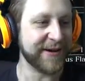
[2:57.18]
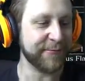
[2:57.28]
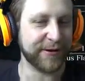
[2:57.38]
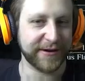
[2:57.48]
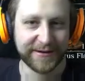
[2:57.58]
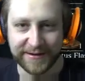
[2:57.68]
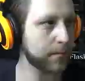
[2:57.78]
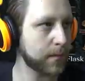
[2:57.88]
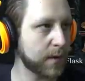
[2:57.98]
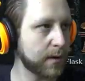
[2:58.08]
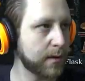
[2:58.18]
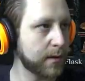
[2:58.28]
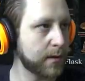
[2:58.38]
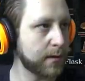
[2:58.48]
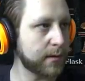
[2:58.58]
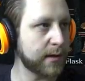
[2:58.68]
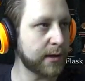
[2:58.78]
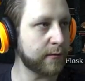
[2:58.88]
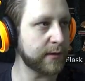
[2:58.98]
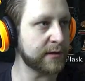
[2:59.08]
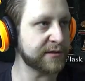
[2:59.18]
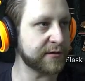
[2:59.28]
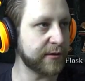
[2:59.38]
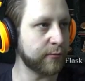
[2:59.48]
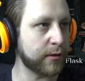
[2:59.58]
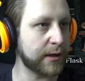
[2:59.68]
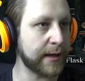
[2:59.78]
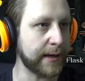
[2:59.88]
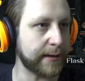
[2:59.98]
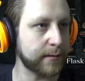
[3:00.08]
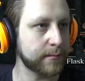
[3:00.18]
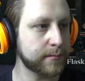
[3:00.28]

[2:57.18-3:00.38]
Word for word: Great one. No illusory wall ahead.